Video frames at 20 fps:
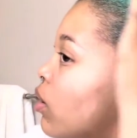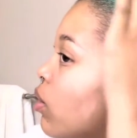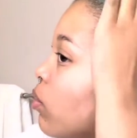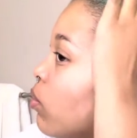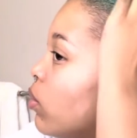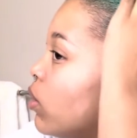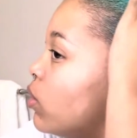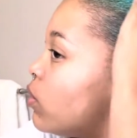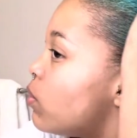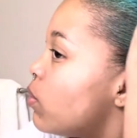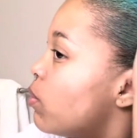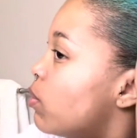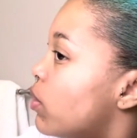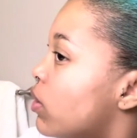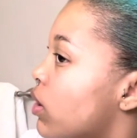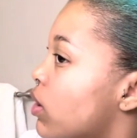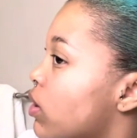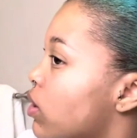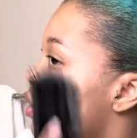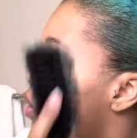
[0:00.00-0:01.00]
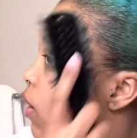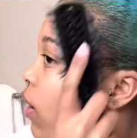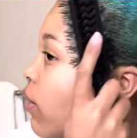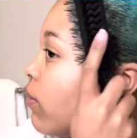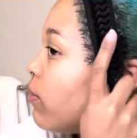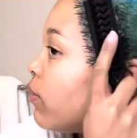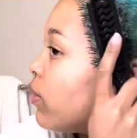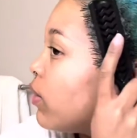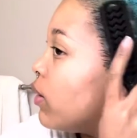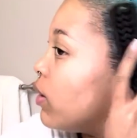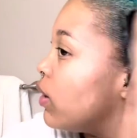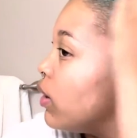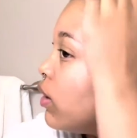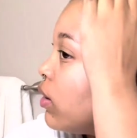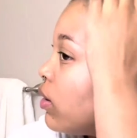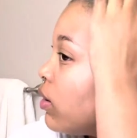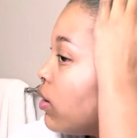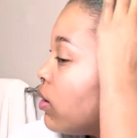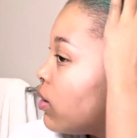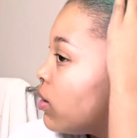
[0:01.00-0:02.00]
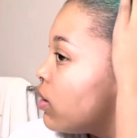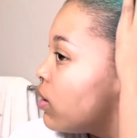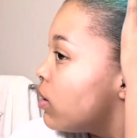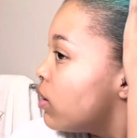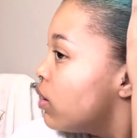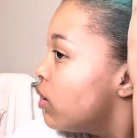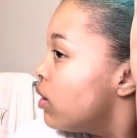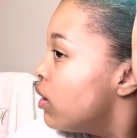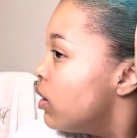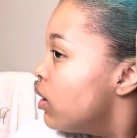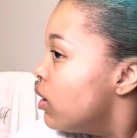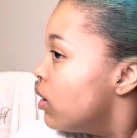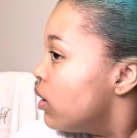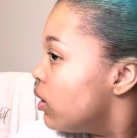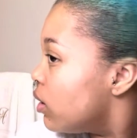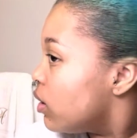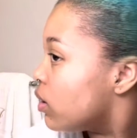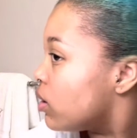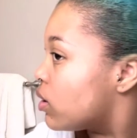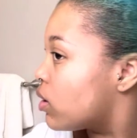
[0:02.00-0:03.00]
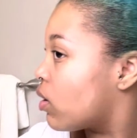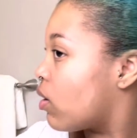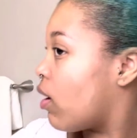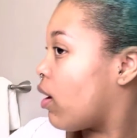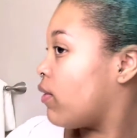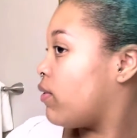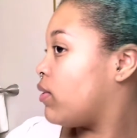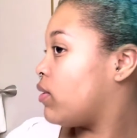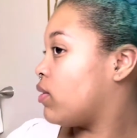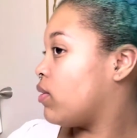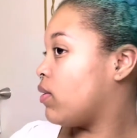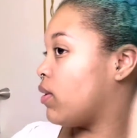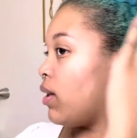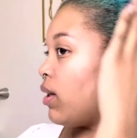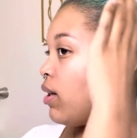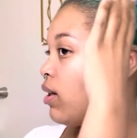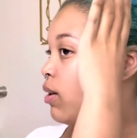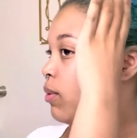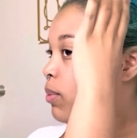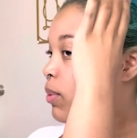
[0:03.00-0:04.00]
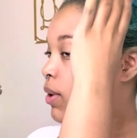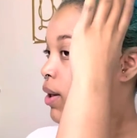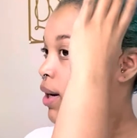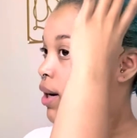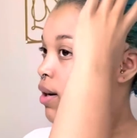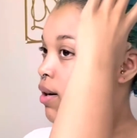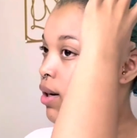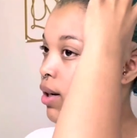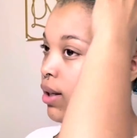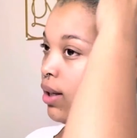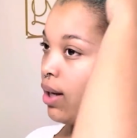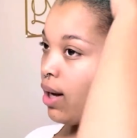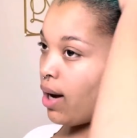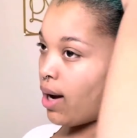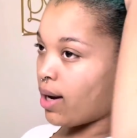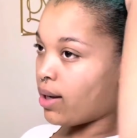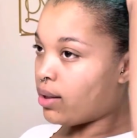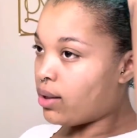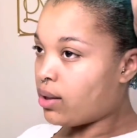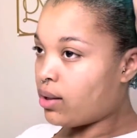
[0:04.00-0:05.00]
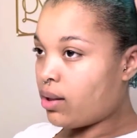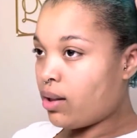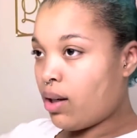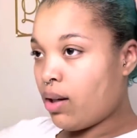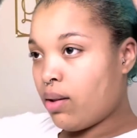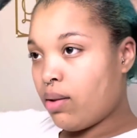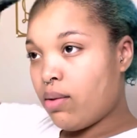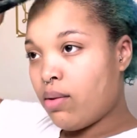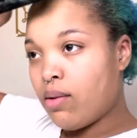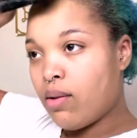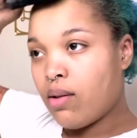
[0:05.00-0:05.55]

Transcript: once we put the scarf on, the scarf is going to help it out a lot. So,